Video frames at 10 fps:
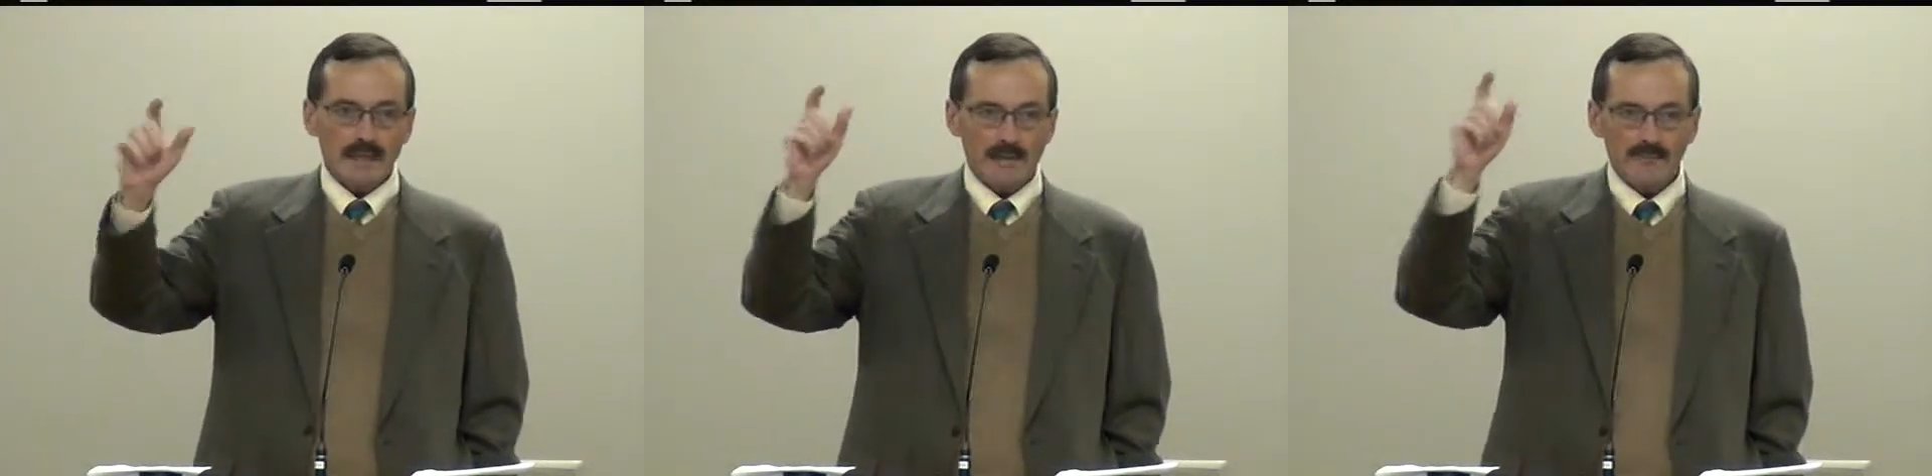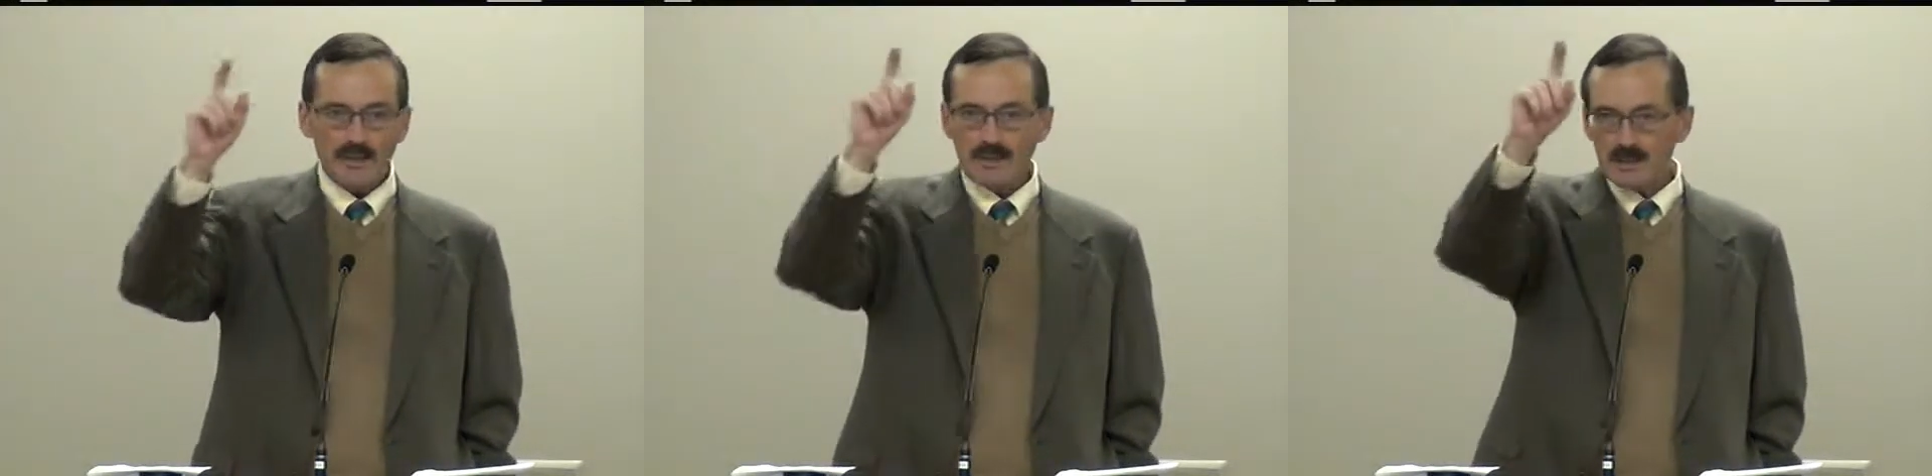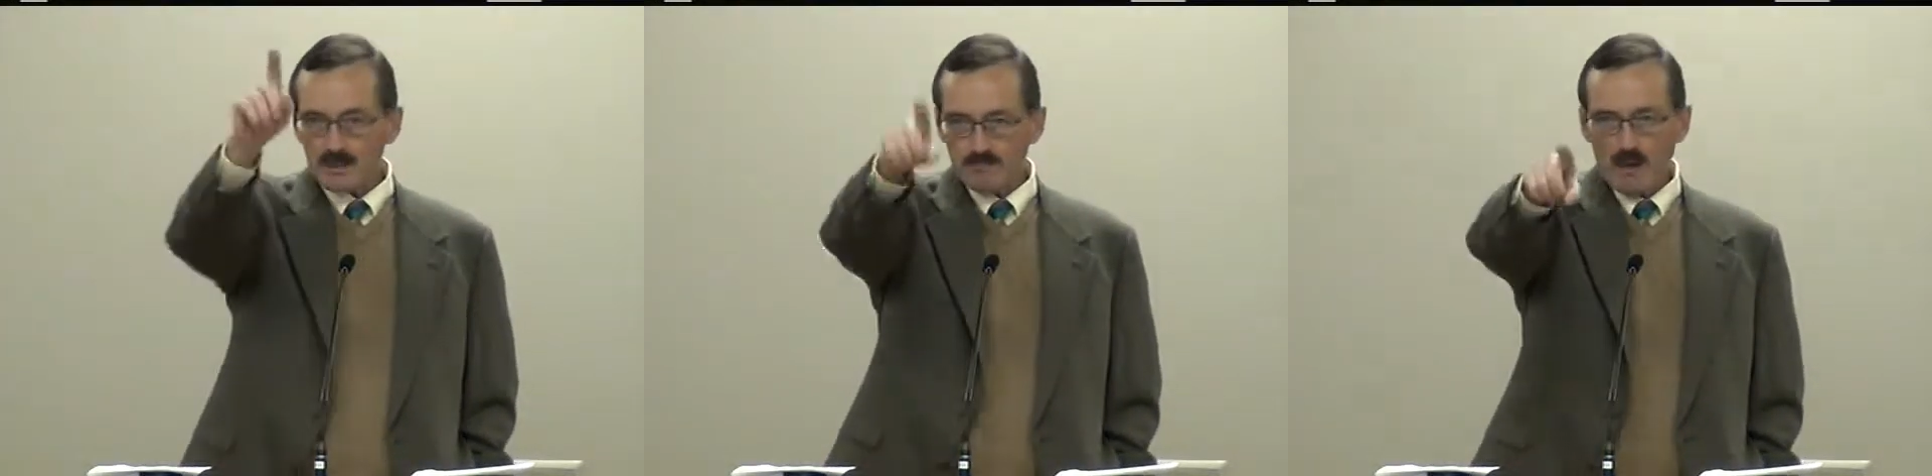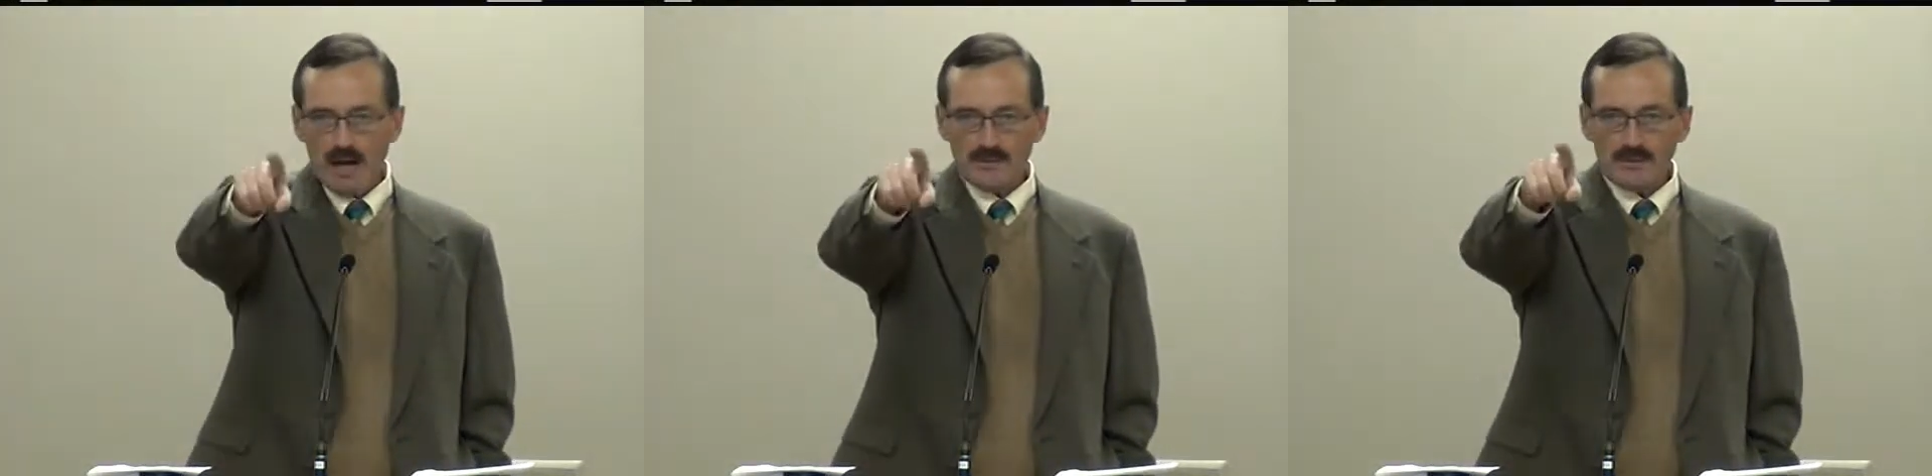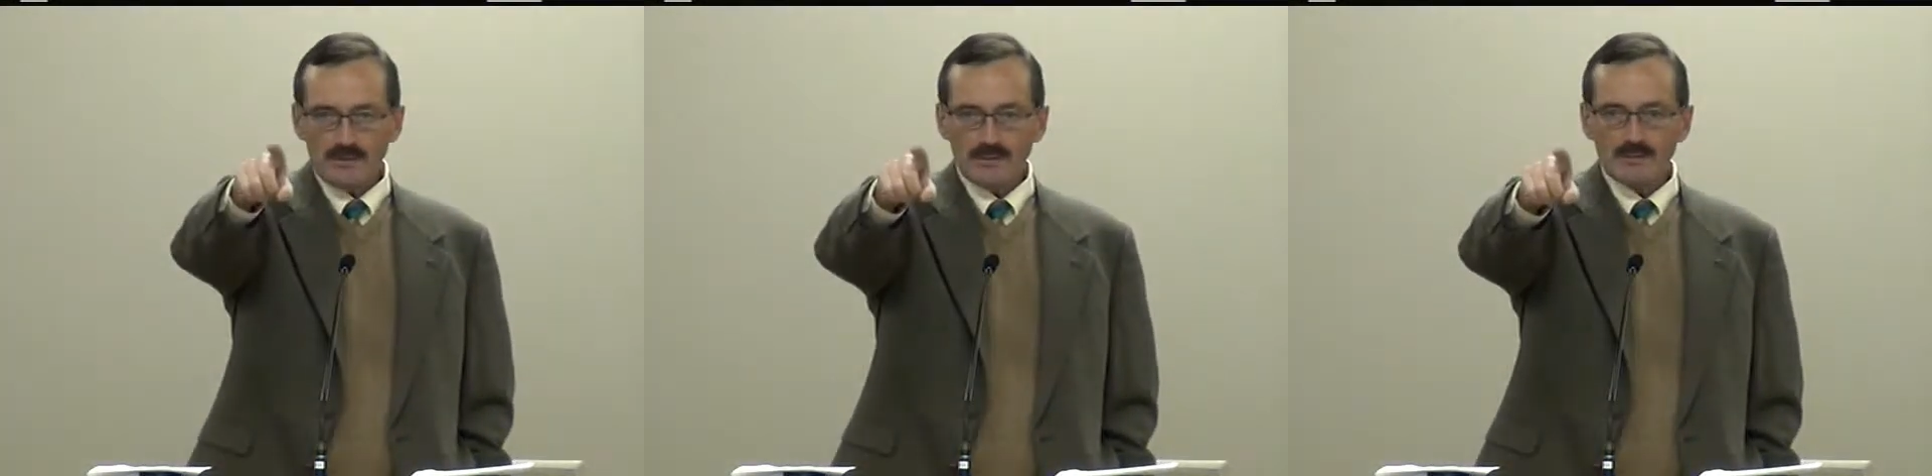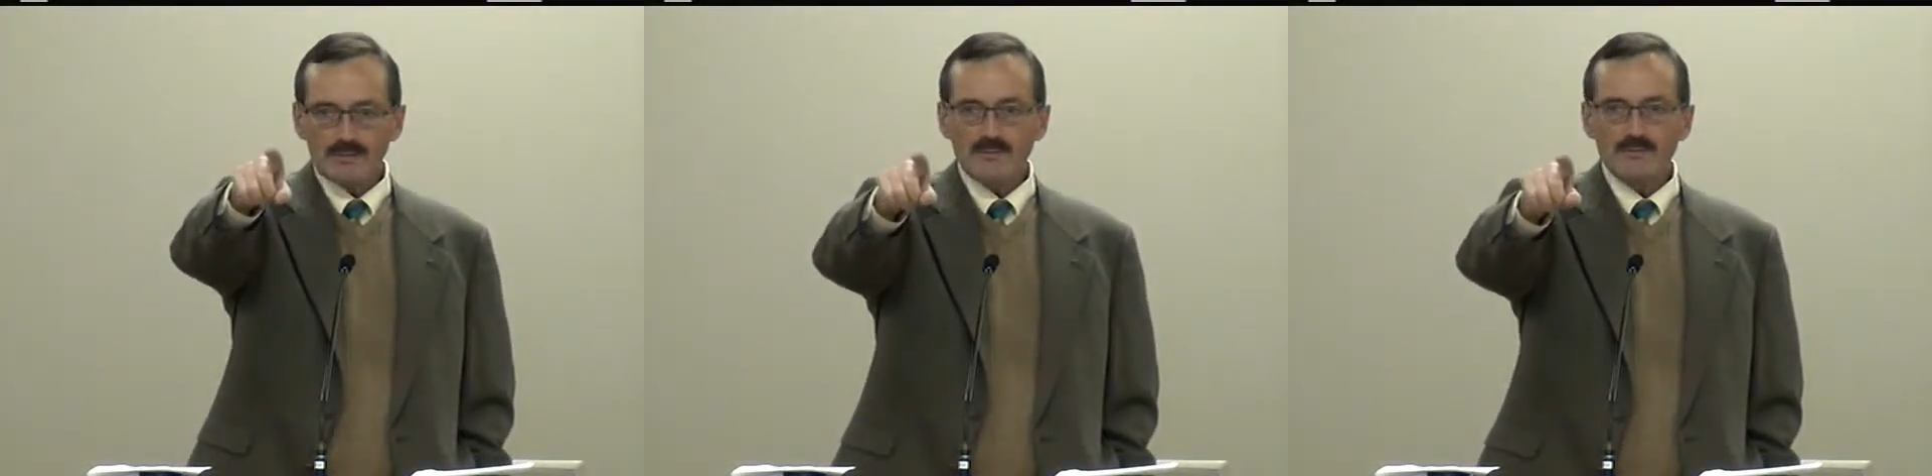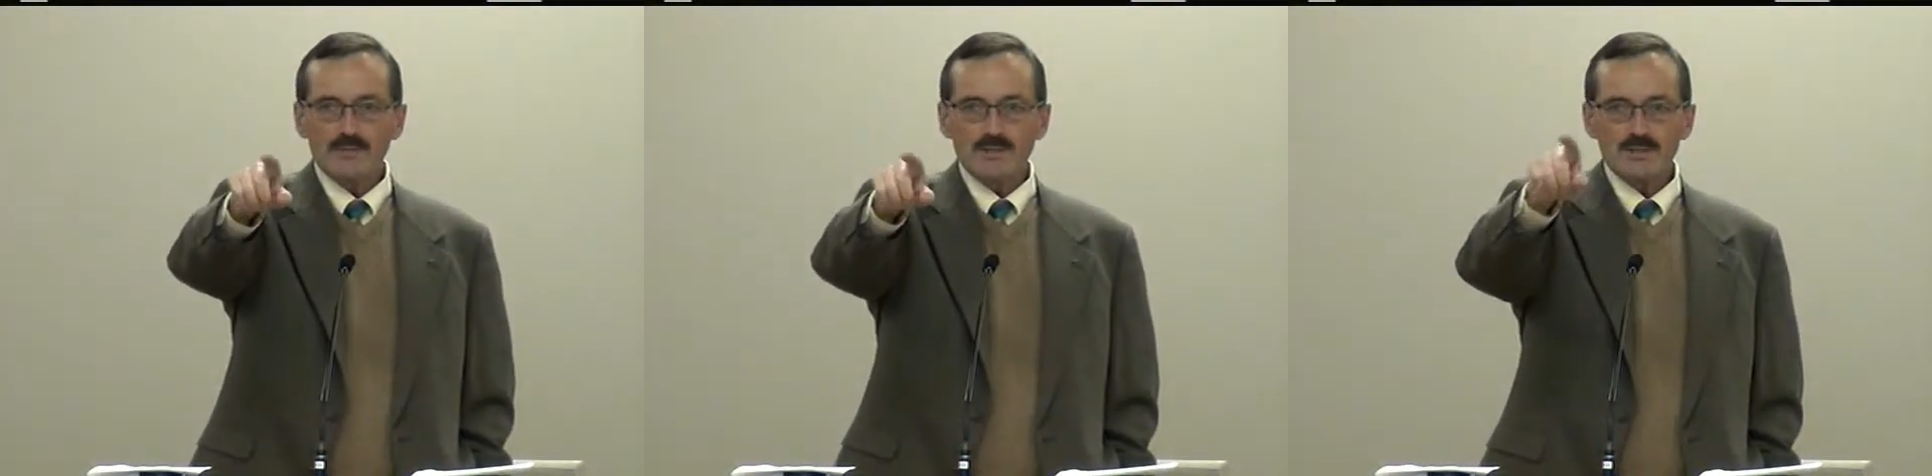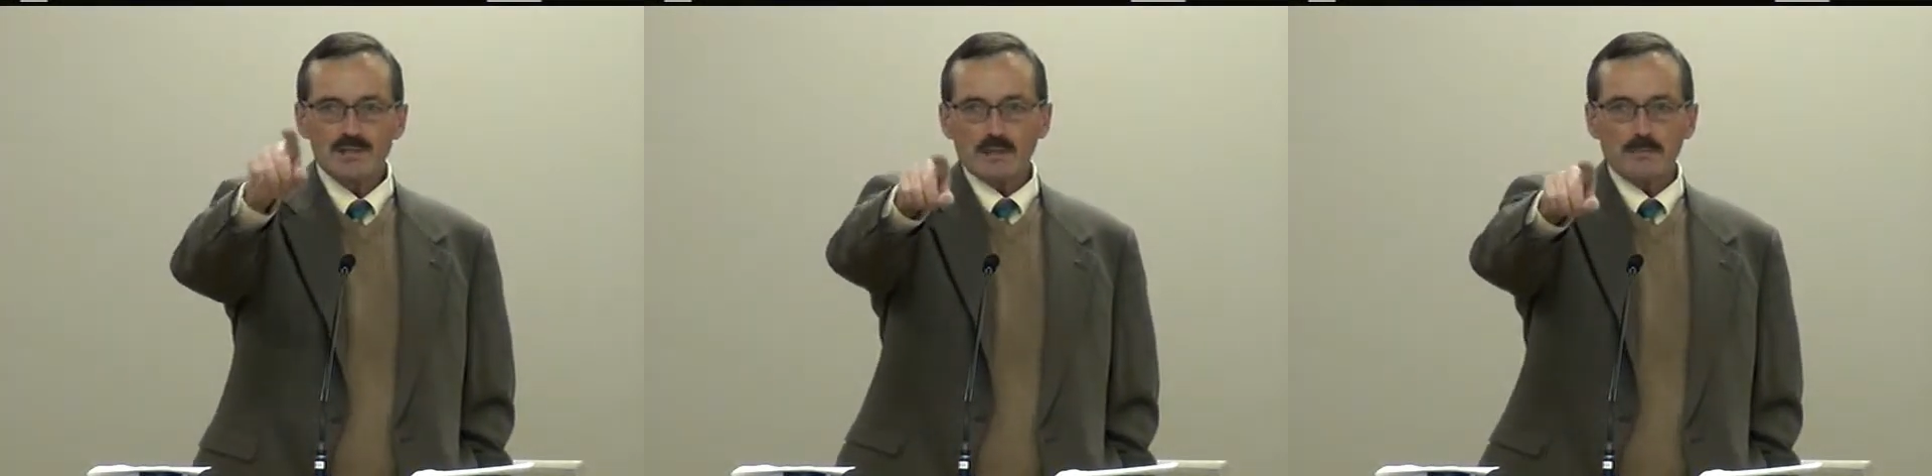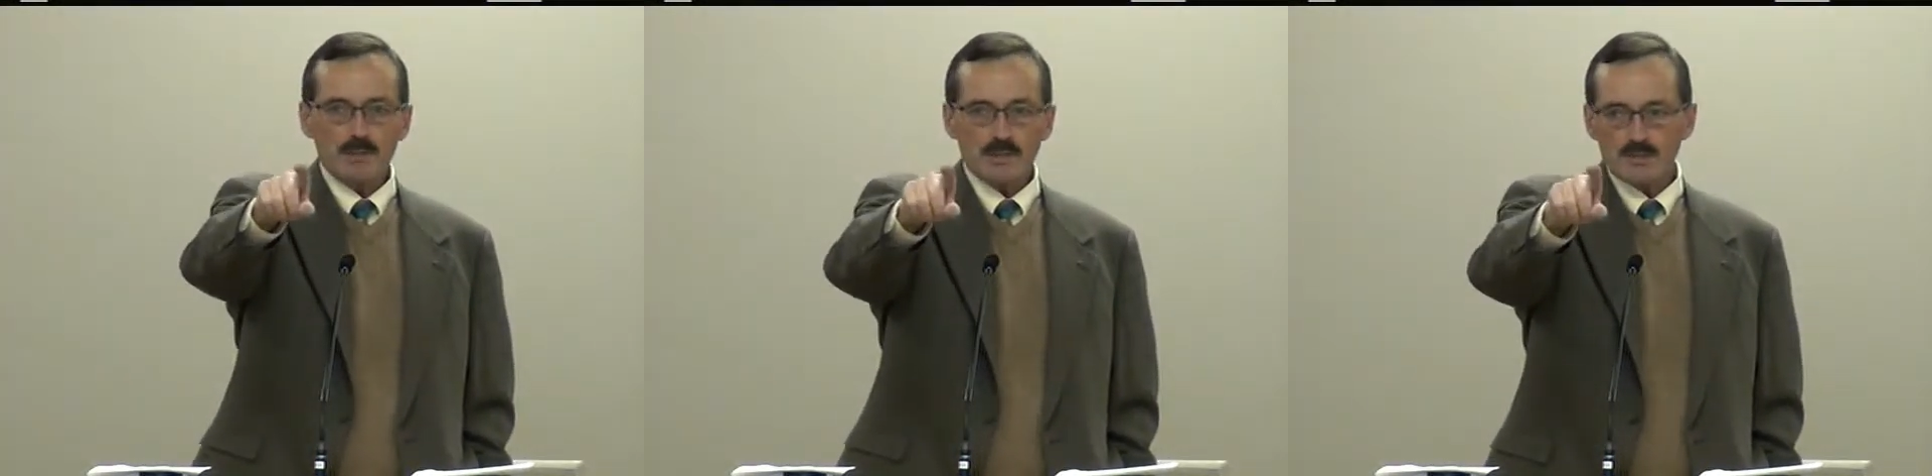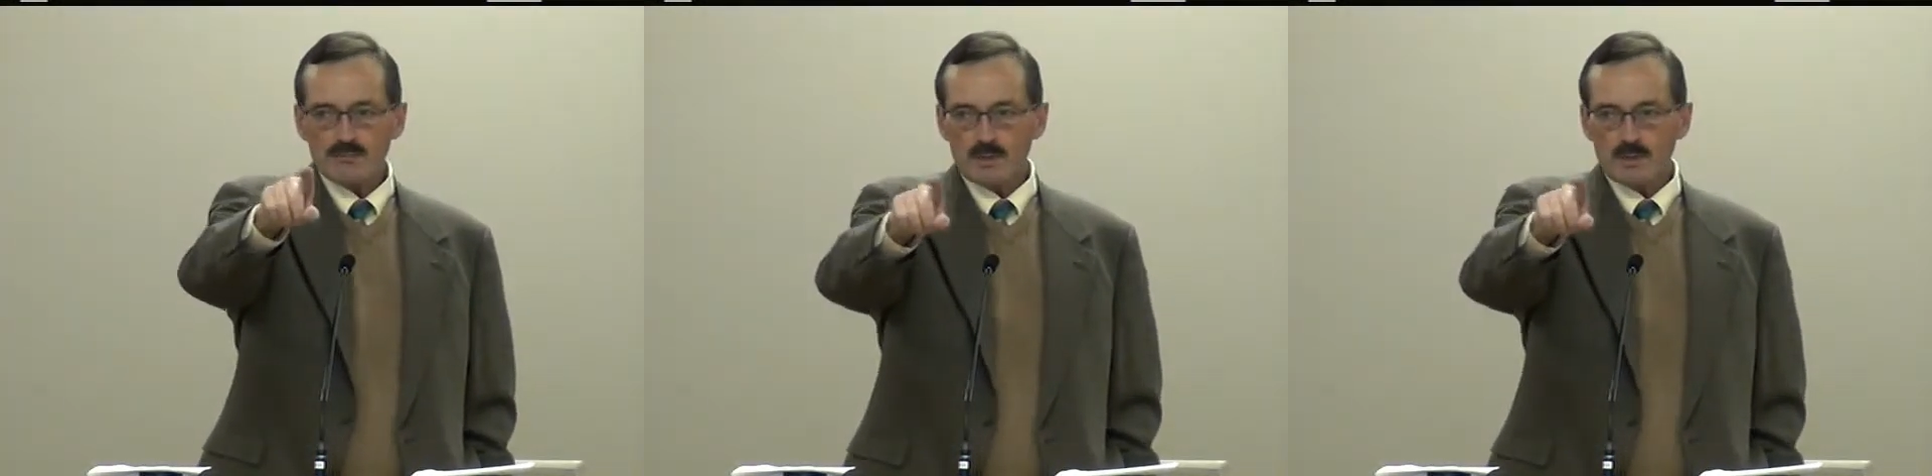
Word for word: And then he spotted the centerpiece,